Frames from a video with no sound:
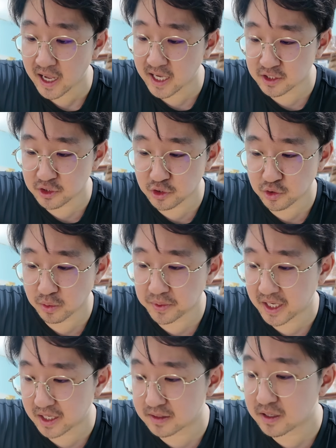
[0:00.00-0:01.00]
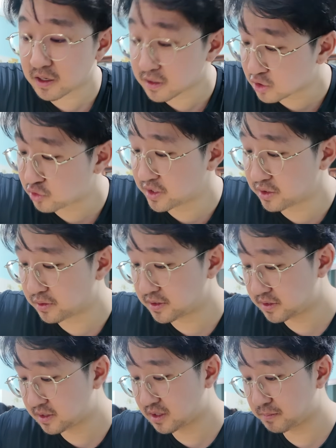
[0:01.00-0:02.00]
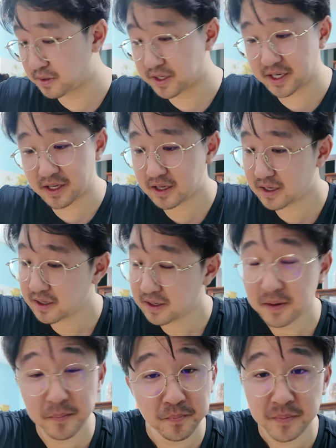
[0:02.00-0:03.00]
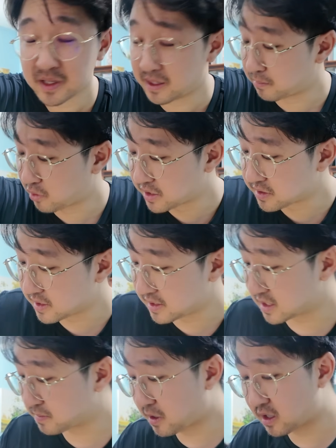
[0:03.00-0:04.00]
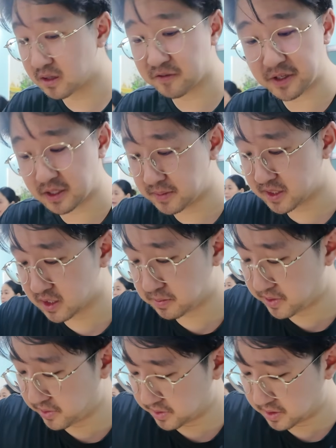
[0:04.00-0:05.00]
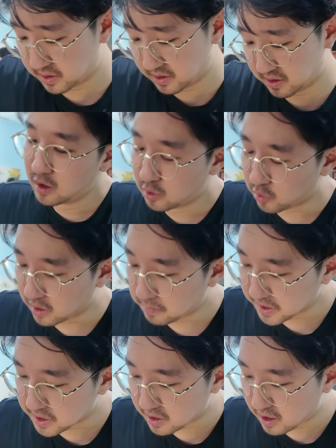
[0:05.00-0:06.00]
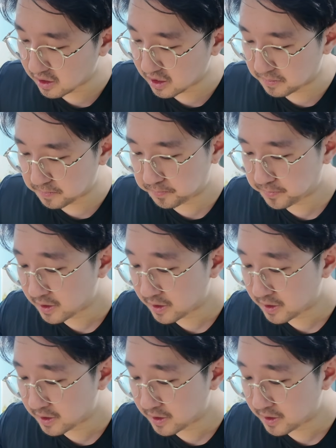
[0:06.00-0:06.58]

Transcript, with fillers: As usual, we got a ton of street noise, but embrace it. It's part of the Vietnamese experience. We're gonna mix it all up.